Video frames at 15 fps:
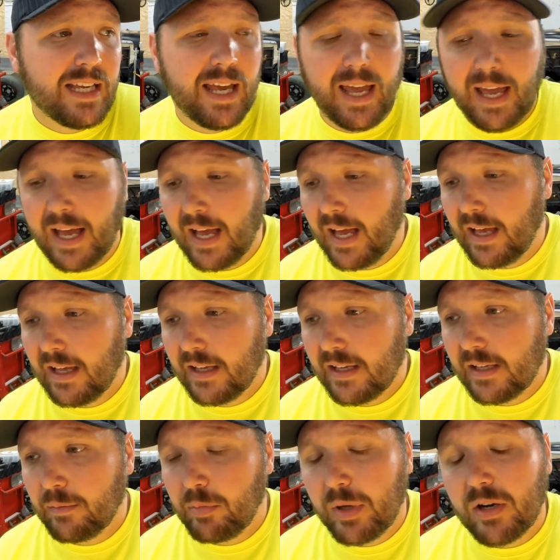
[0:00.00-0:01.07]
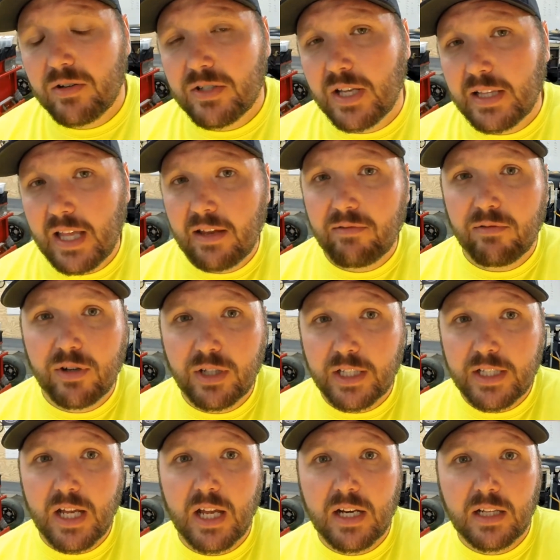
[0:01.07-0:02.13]
It appears that they've
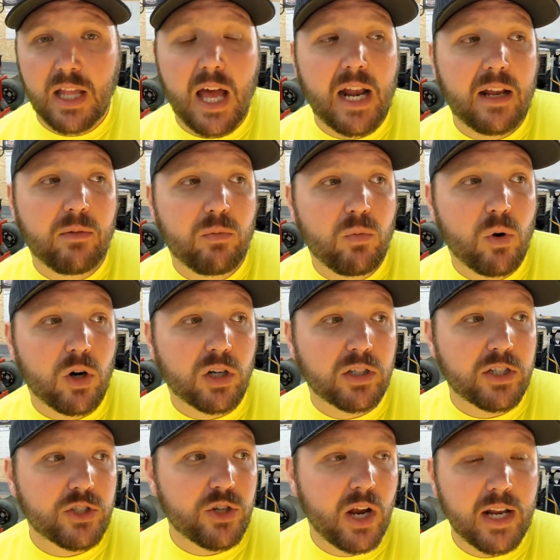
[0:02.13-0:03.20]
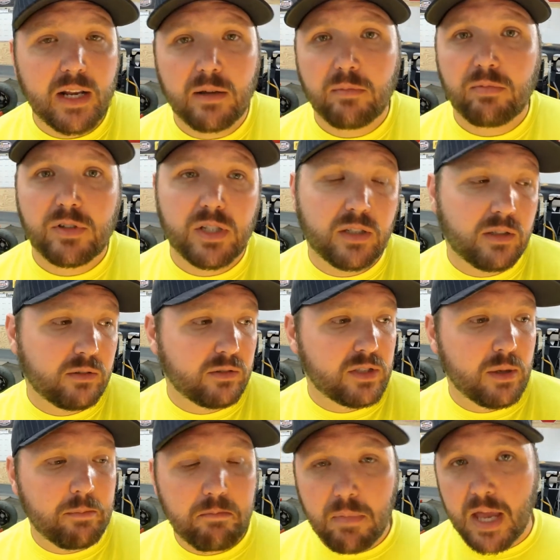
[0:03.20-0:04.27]
really done a lot of work to try
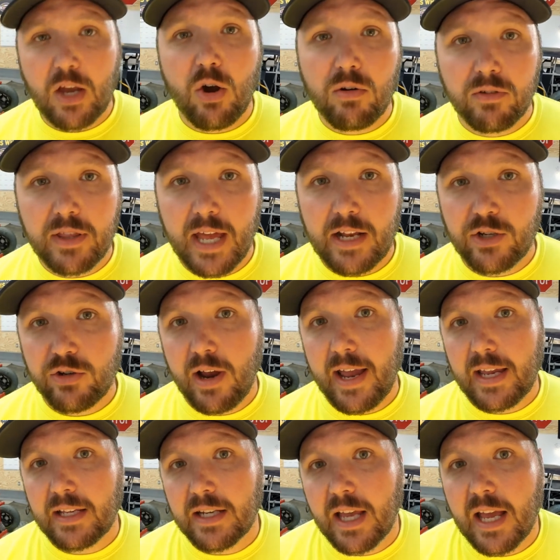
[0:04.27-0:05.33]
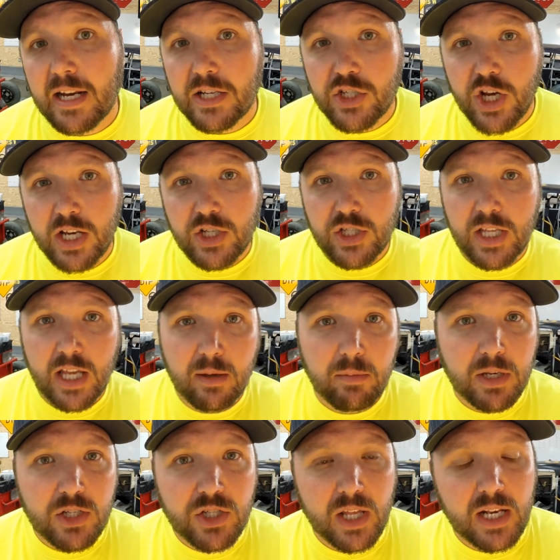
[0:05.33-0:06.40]
to make over that track and to kind of change the
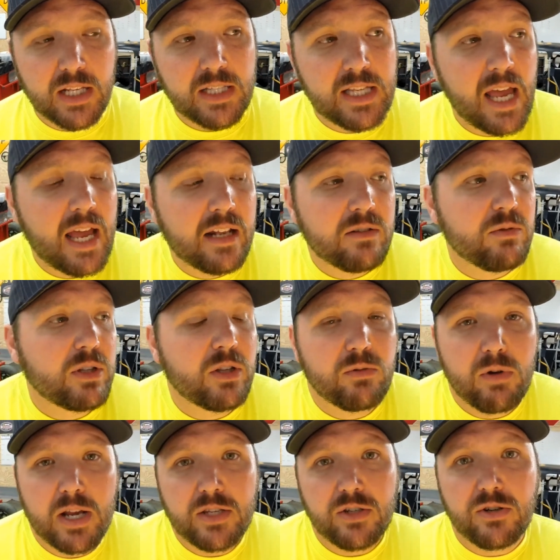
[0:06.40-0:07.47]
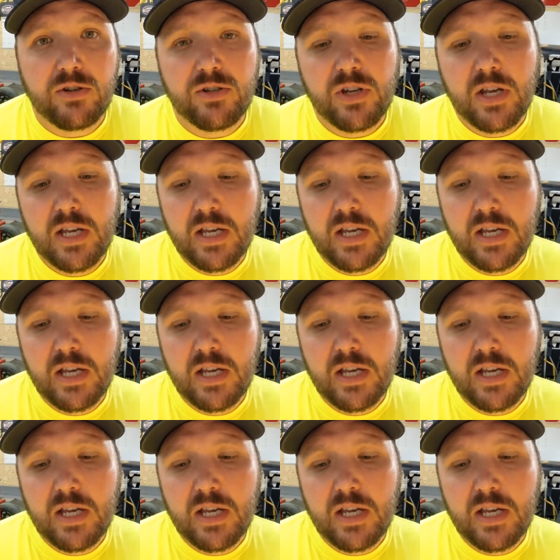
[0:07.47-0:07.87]
image that it's had with the racers.